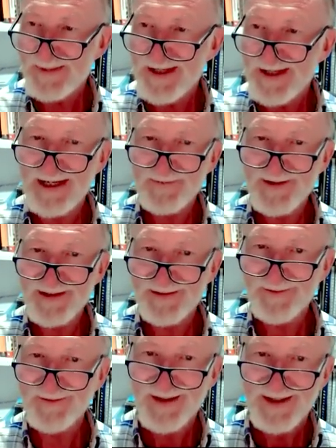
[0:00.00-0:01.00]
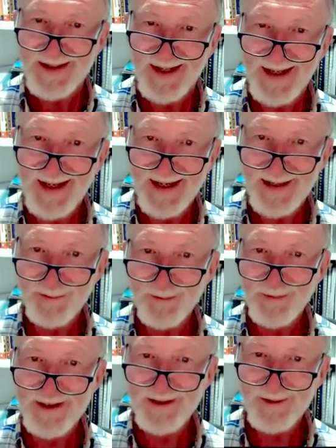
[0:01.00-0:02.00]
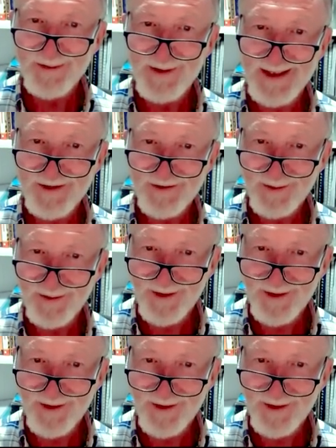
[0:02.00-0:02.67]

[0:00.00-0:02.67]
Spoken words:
be enough to give a real itch all